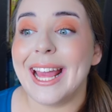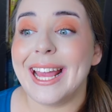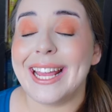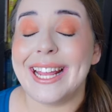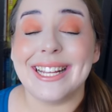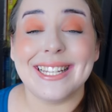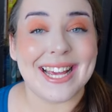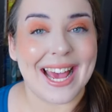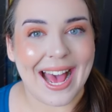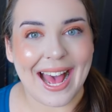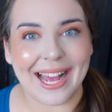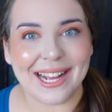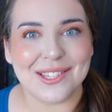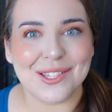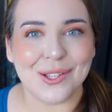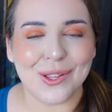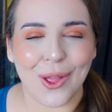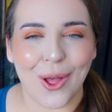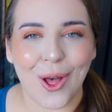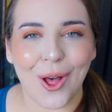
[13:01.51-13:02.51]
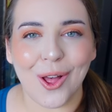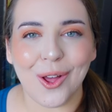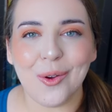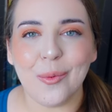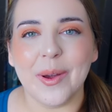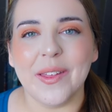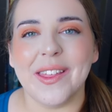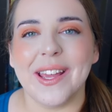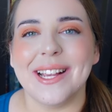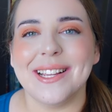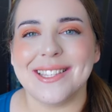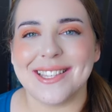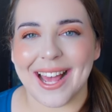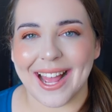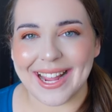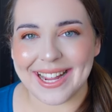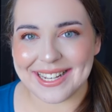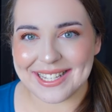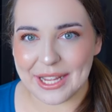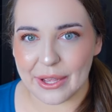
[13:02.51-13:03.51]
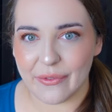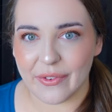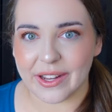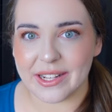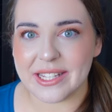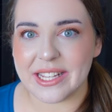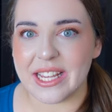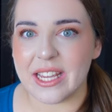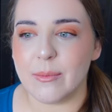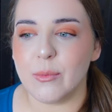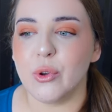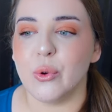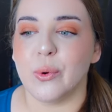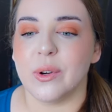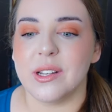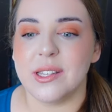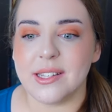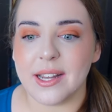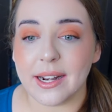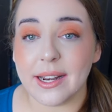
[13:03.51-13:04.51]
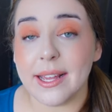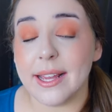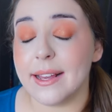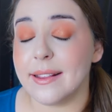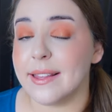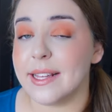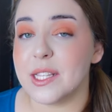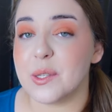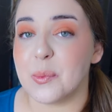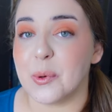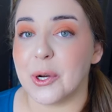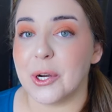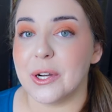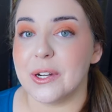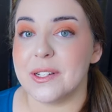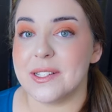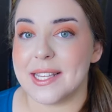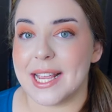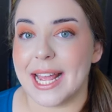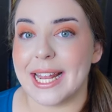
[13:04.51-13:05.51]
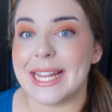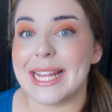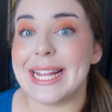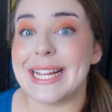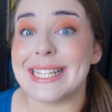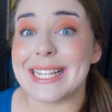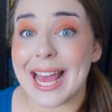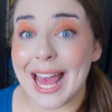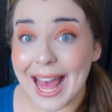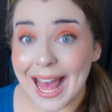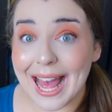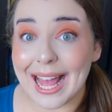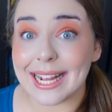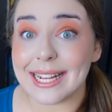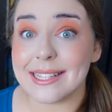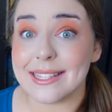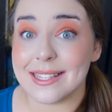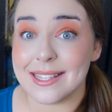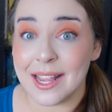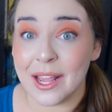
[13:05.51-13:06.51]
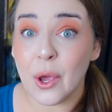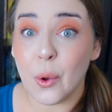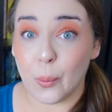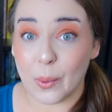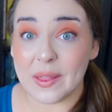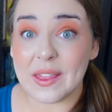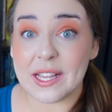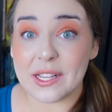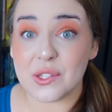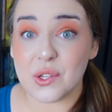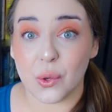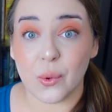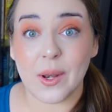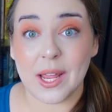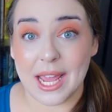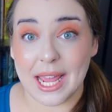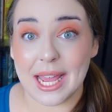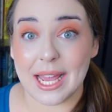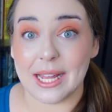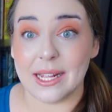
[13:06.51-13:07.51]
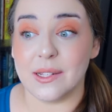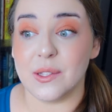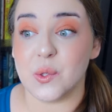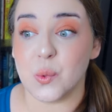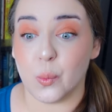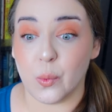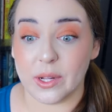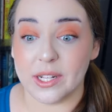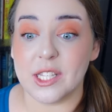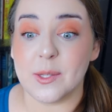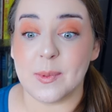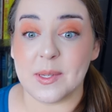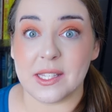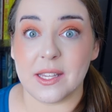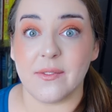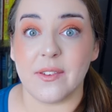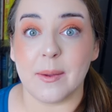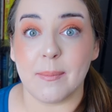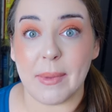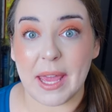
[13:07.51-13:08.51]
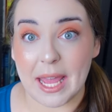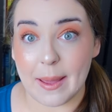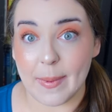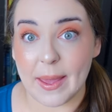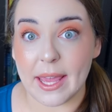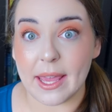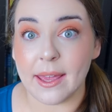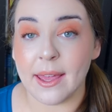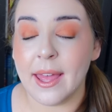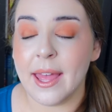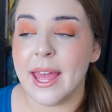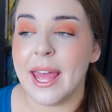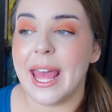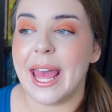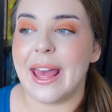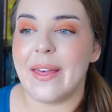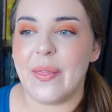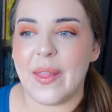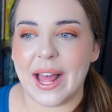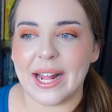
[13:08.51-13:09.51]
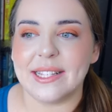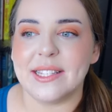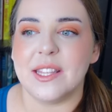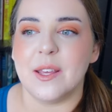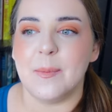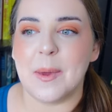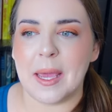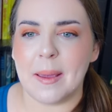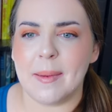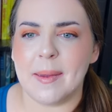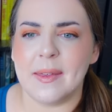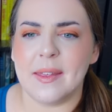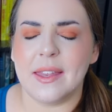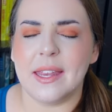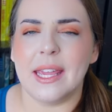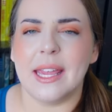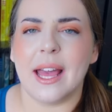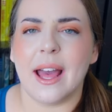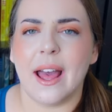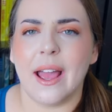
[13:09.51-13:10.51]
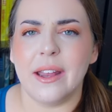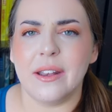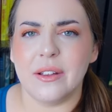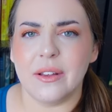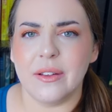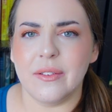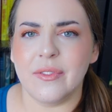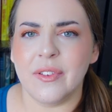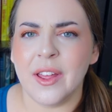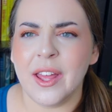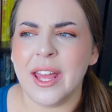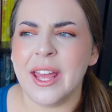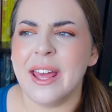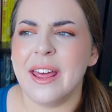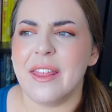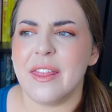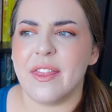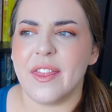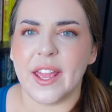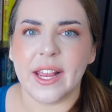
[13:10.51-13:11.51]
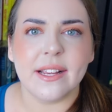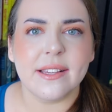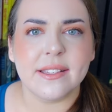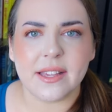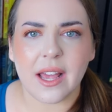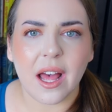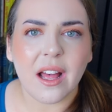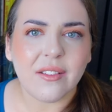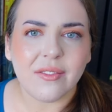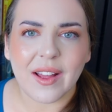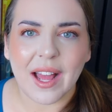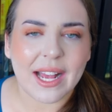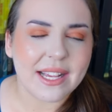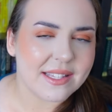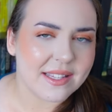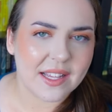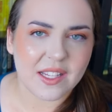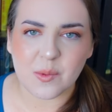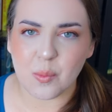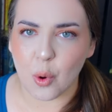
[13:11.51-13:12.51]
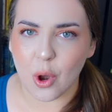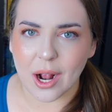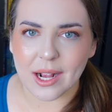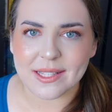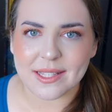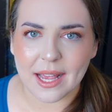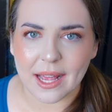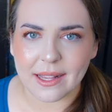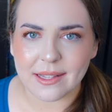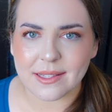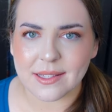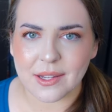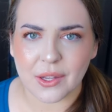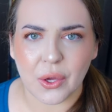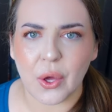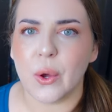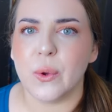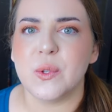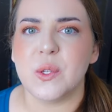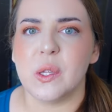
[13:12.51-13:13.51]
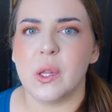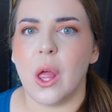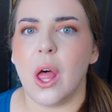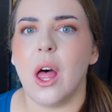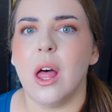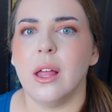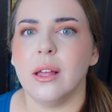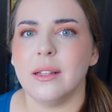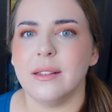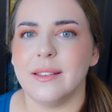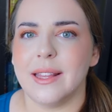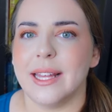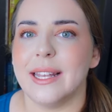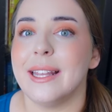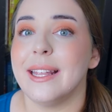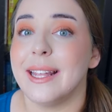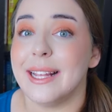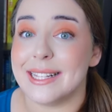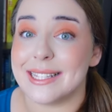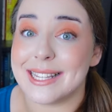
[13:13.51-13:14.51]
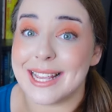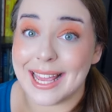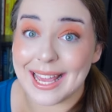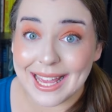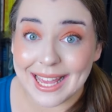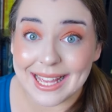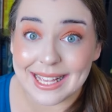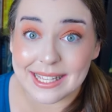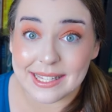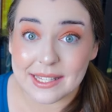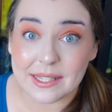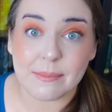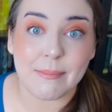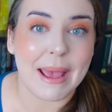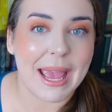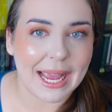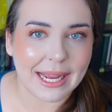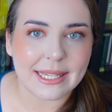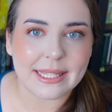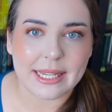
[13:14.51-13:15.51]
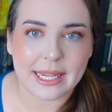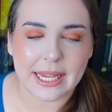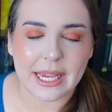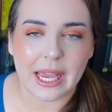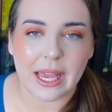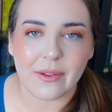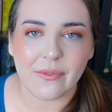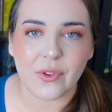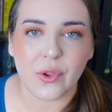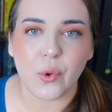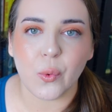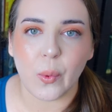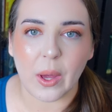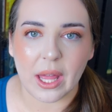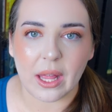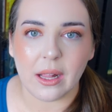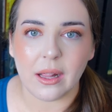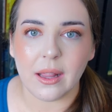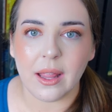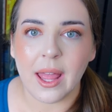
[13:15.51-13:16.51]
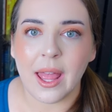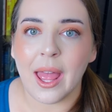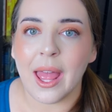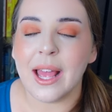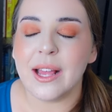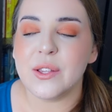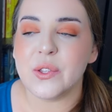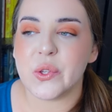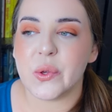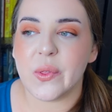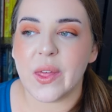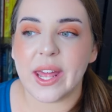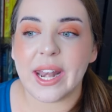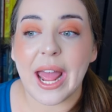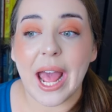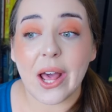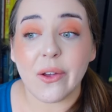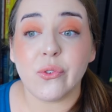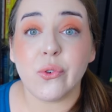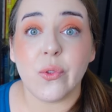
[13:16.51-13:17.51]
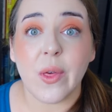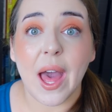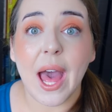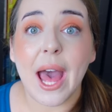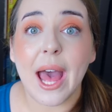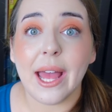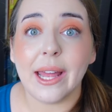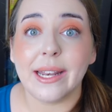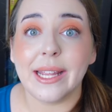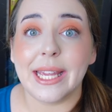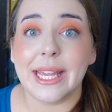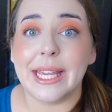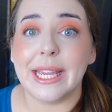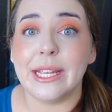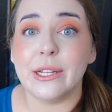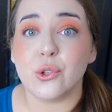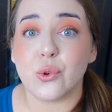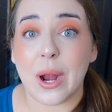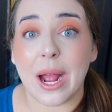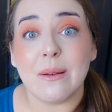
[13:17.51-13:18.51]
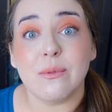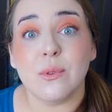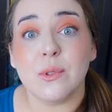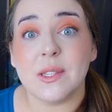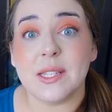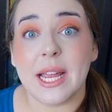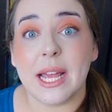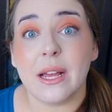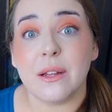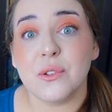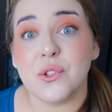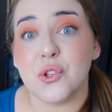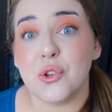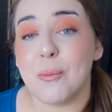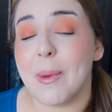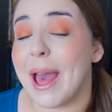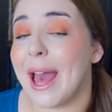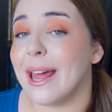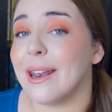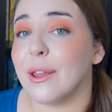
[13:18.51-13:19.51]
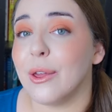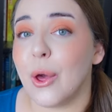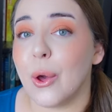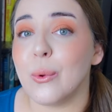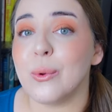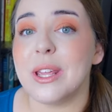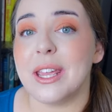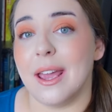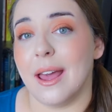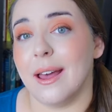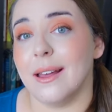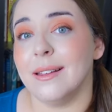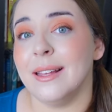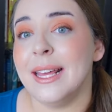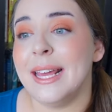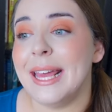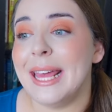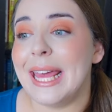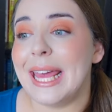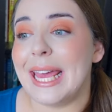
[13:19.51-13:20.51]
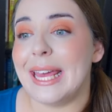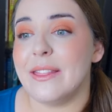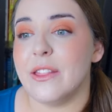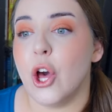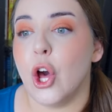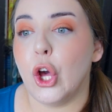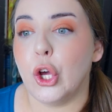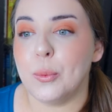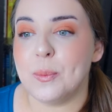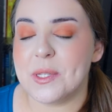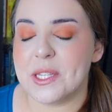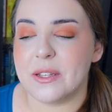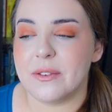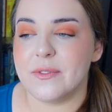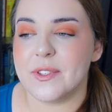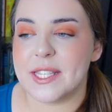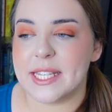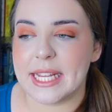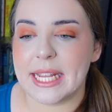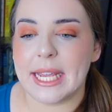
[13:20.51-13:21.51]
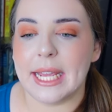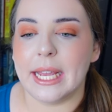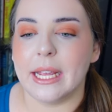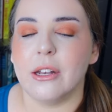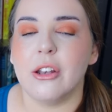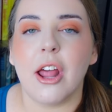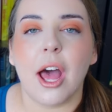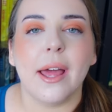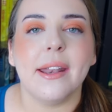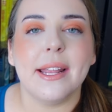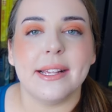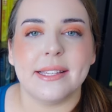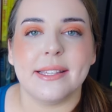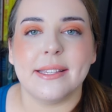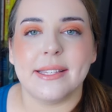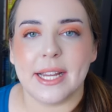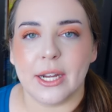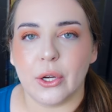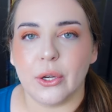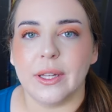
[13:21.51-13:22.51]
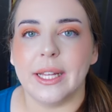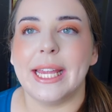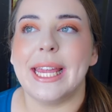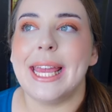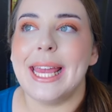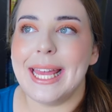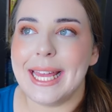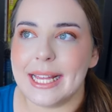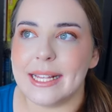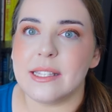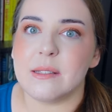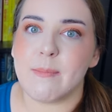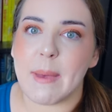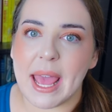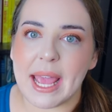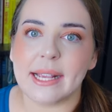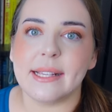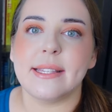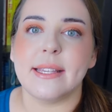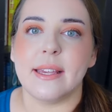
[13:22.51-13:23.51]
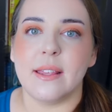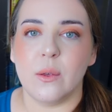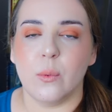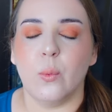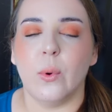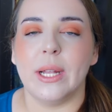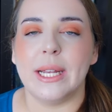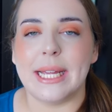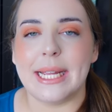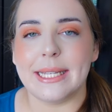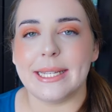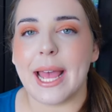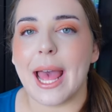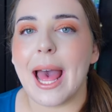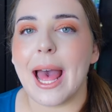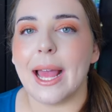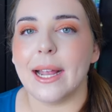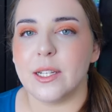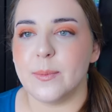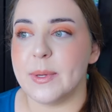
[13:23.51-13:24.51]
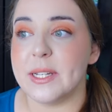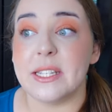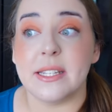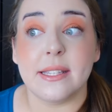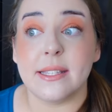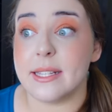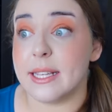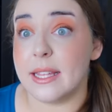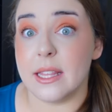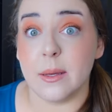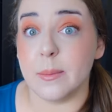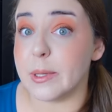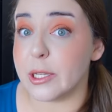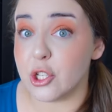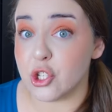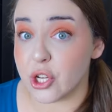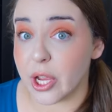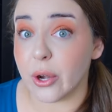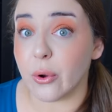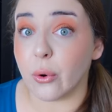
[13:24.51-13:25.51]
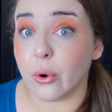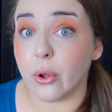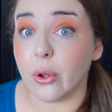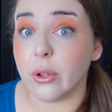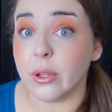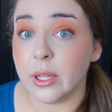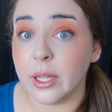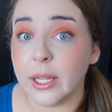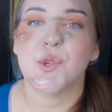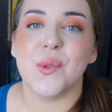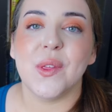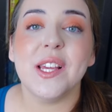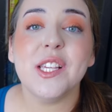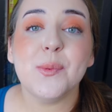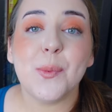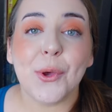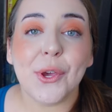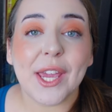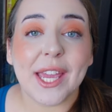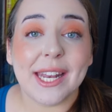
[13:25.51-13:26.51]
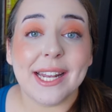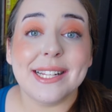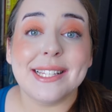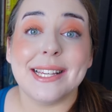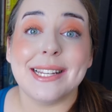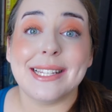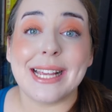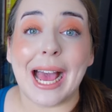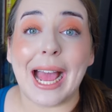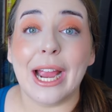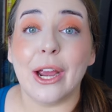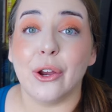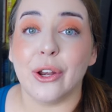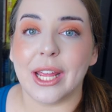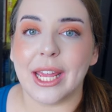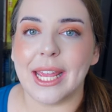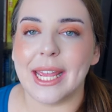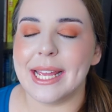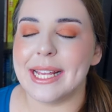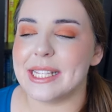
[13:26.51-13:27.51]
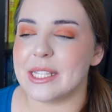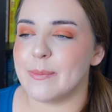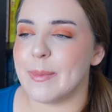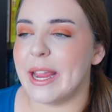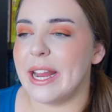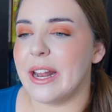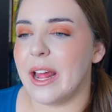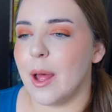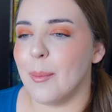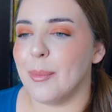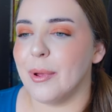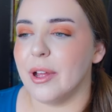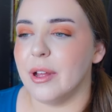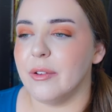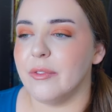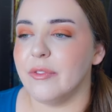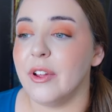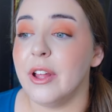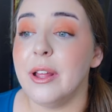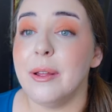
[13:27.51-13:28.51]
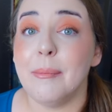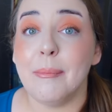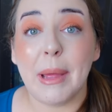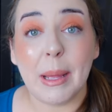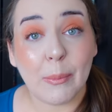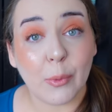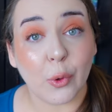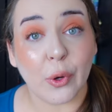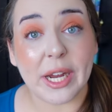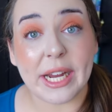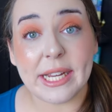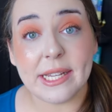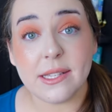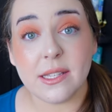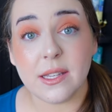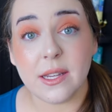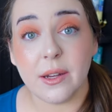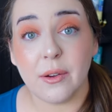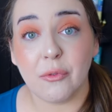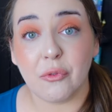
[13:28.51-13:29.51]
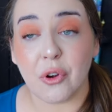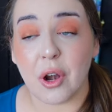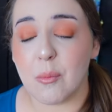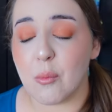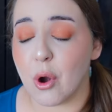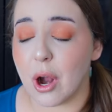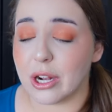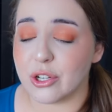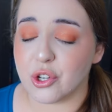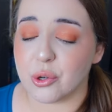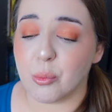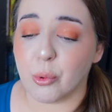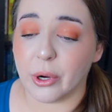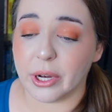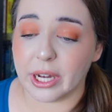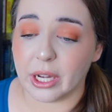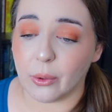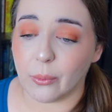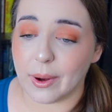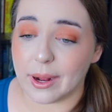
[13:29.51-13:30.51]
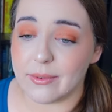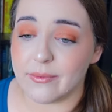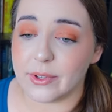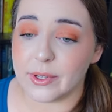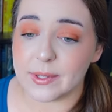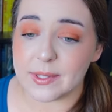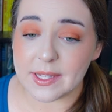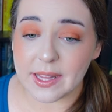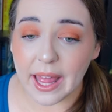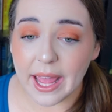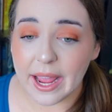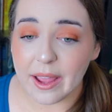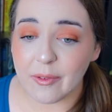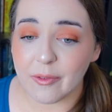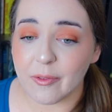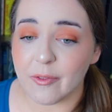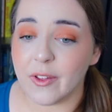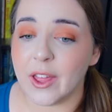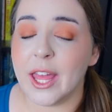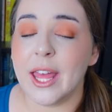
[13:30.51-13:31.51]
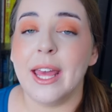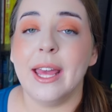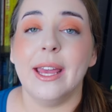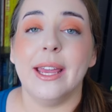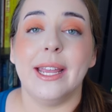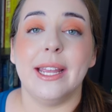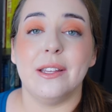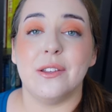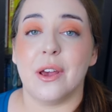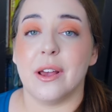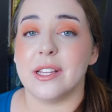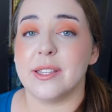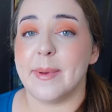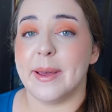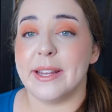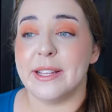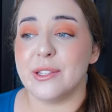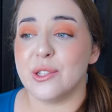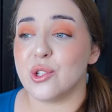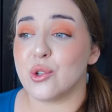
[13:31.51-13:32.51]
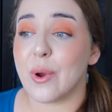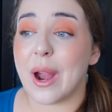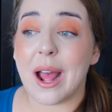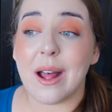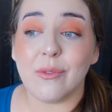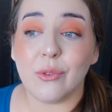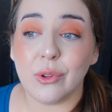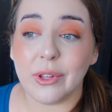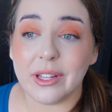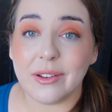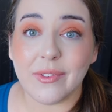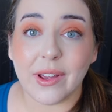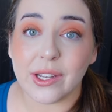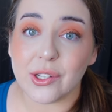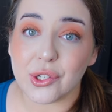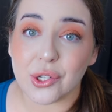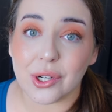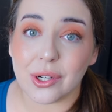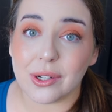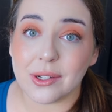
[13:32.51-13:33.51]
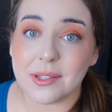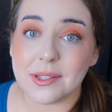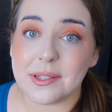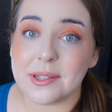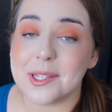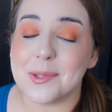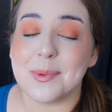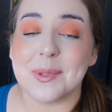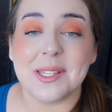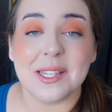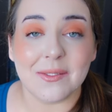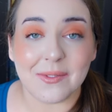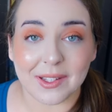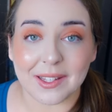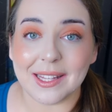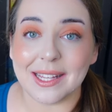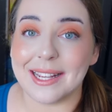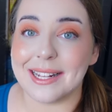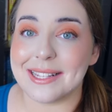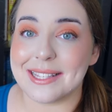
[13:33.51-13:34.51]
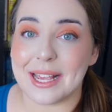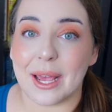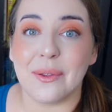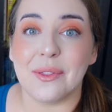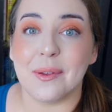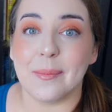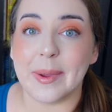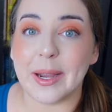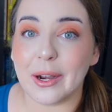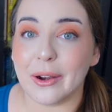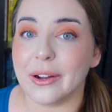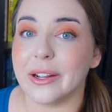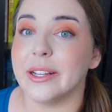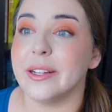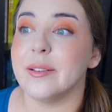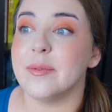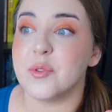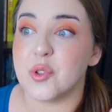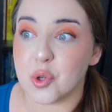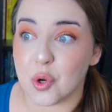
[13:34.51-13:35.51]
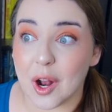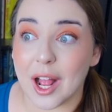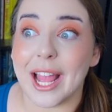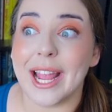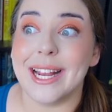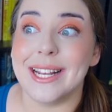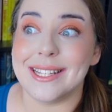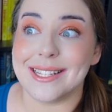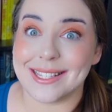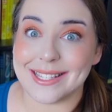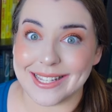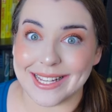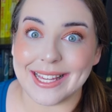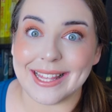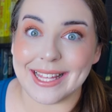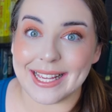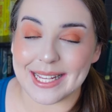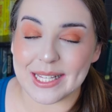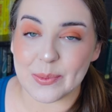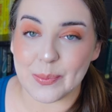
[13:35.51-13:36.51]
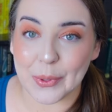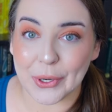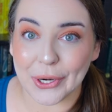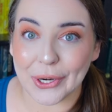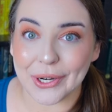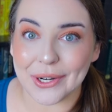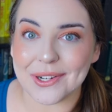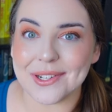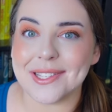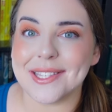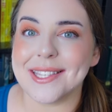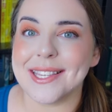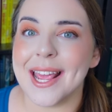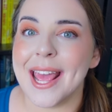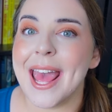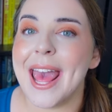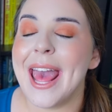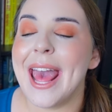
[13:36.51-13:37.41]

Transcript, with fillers: He tags along with a scientific team who are studying these birds, and he tags with his own hands one specific baby. And that's the baby that he kind of thinks of as this process goes along, that it's his Manxie, if you will. So then after that, he travels down to Patagonia in the hopes of seeing not necessarily his Manxie, the one he tagged, but to see them in general. So this book in its entirety is made up of memories from Roger Morgan Grenville's life. He talks about his travel adventures, specifically in South America, of trying to see these birds.